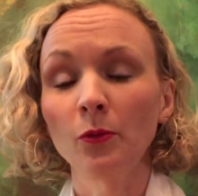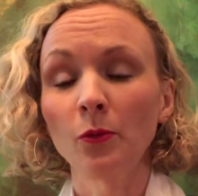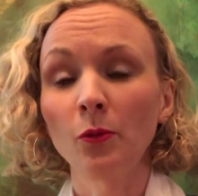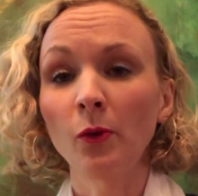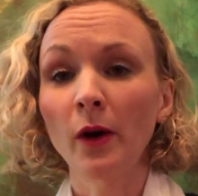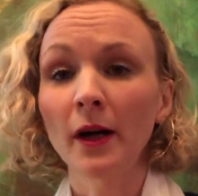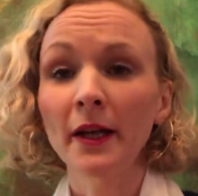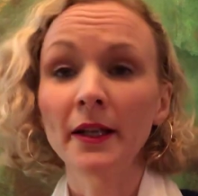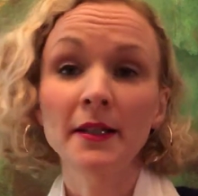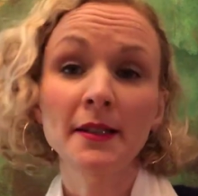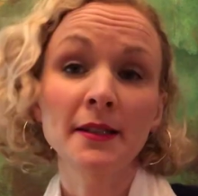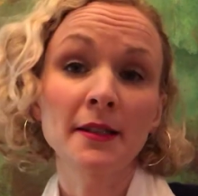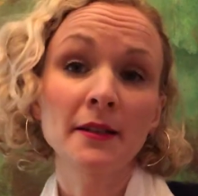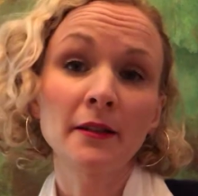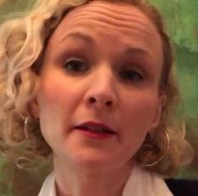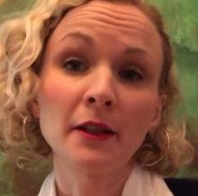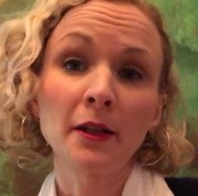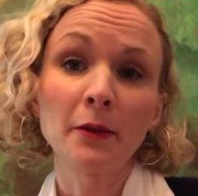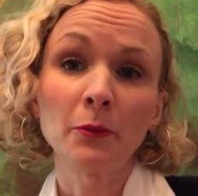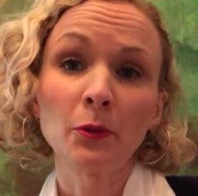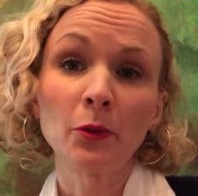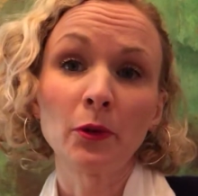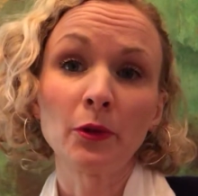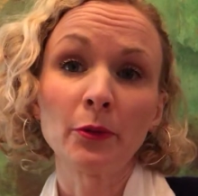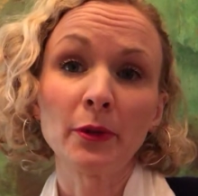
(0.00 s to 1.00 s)
Why isn't
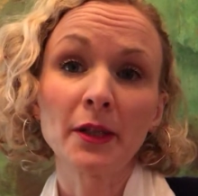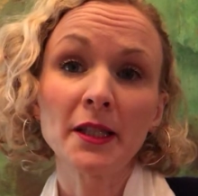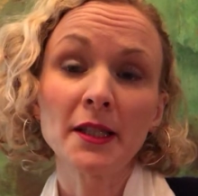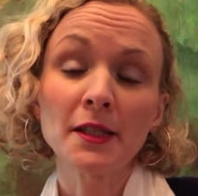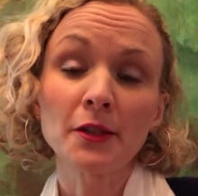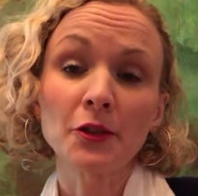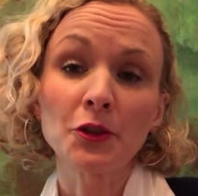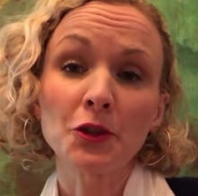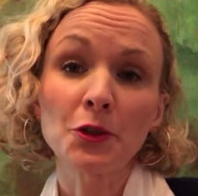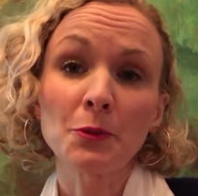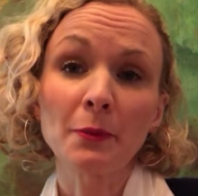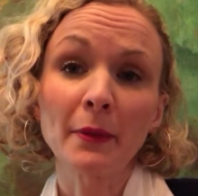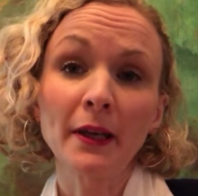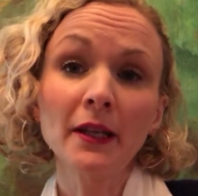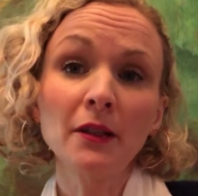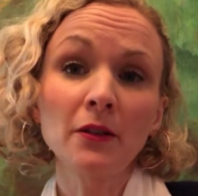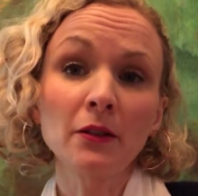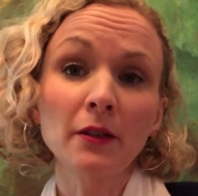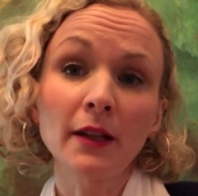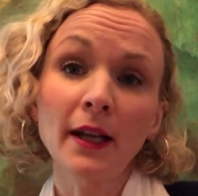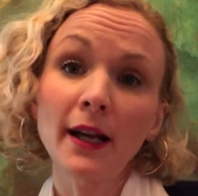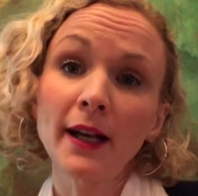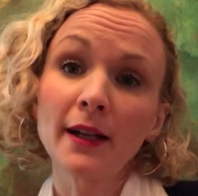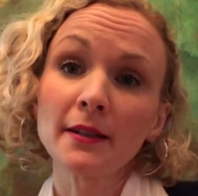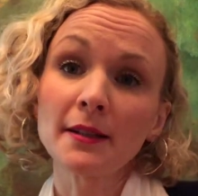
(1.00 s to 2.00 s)
there more research made
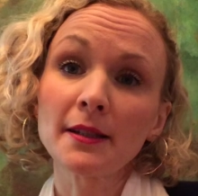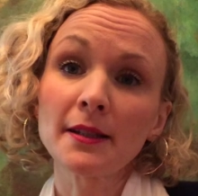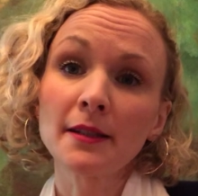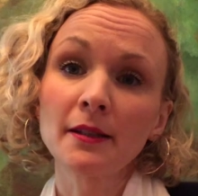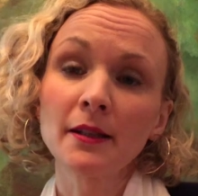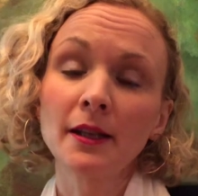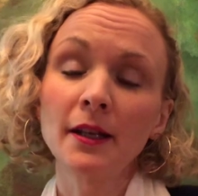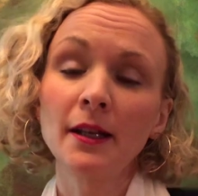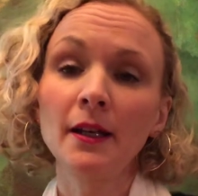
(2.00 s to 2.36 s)
on that?